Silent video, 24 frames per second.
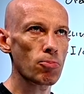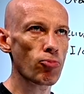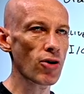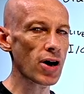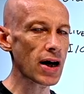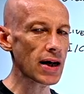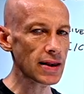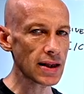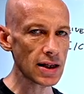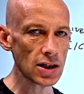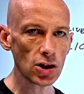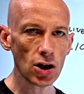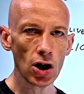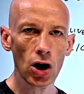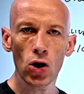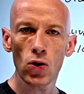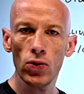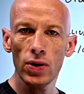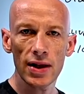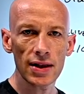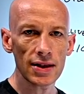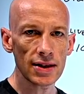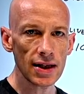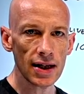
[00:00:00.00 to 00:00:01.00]
bringing this
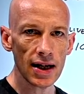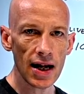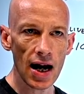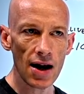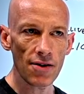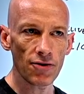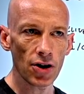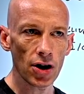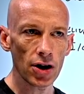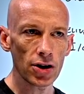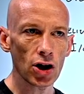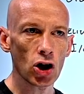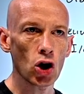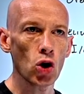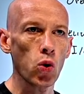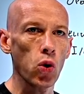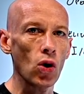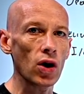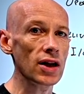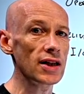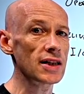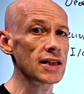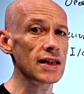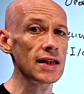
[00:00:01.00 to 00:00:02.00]
code in together, the
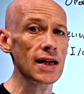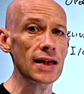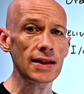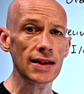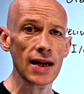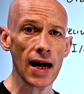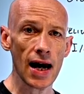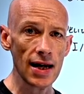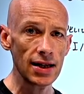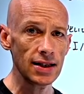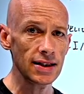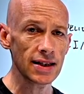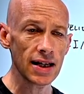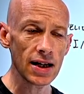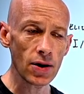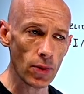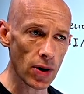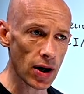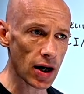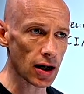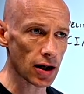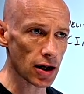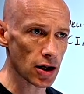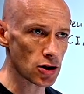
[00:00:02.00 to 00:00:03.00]
quality of the testing
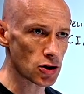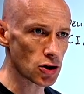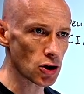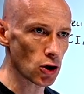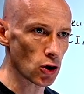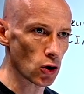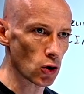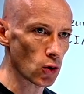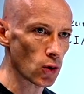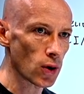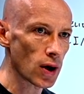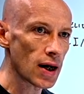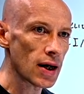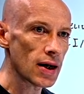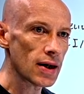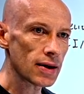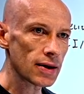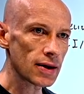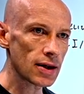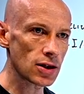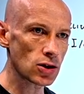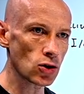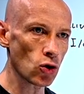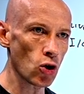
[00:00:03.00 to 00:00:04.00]
we're going to do,
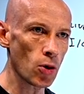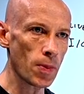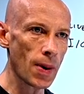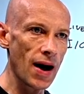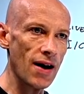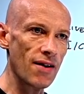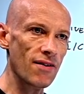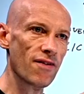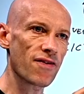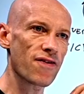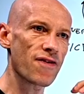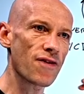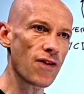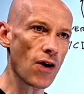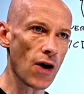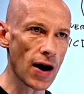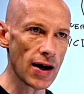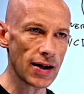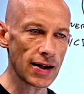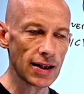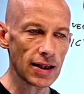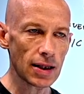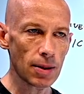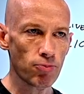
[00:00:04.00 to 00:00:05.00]
is all about
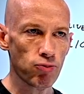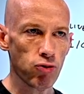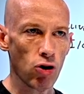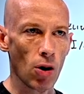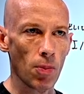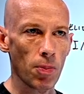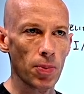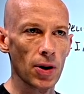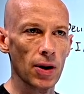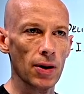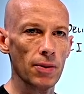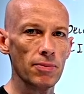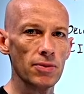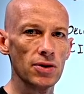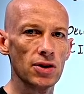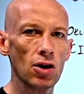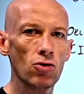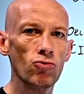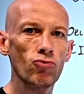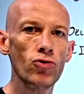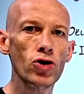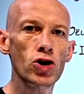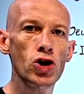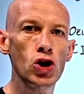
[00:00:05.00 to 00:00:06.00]
finding the problems,
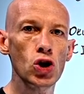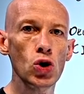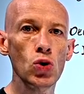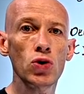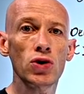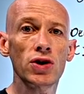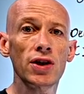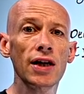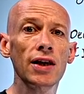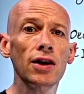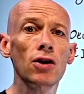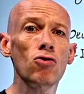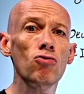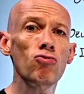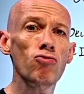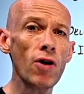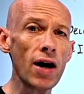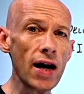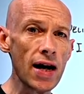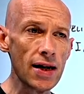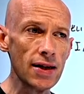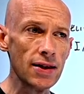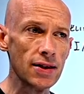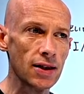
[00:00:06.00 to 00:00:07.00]
reducing the
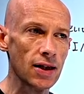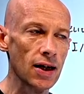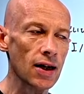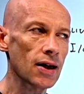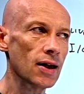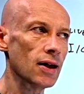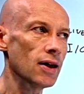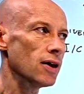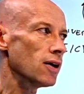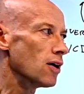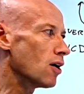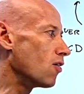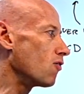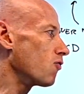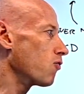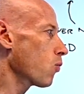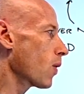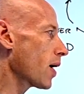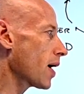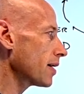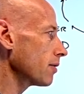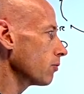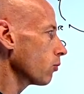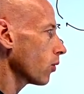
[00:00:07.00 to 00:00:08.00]
risk of
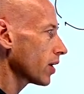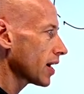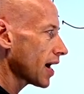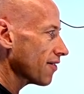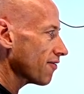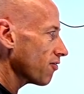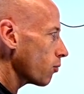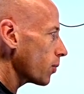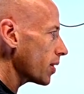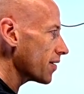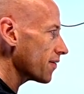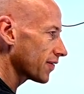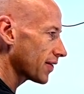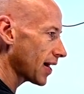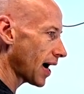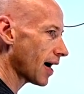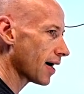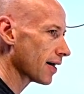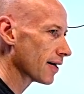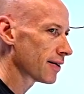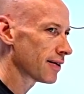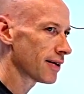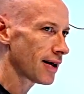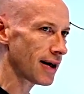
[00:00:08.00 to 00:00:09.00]
when whatever we've
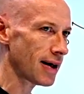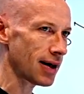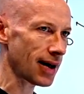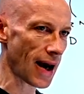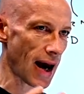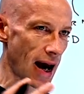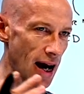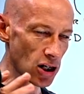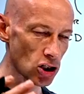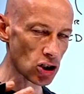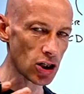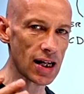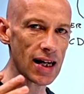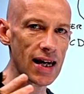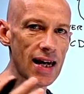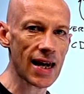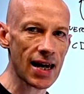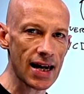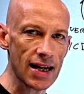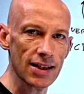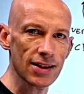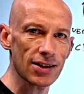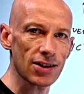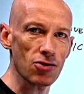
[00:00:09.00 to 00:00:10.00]
done actually
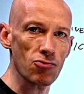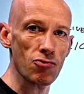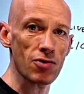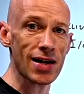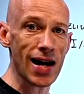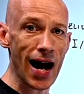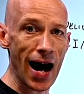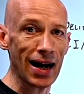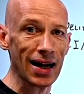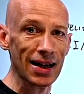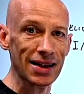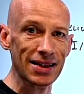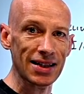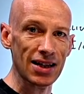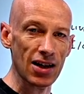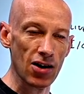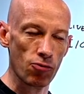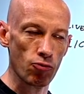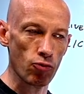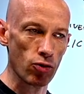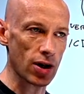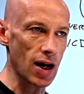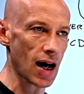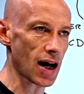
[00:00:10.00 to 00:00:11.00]
hits the reality
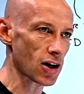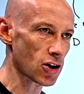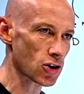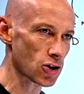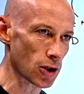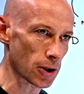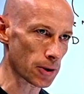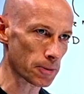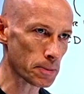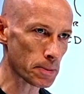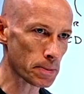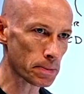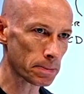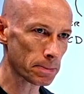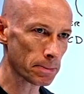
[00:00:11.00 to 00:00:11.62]
of production.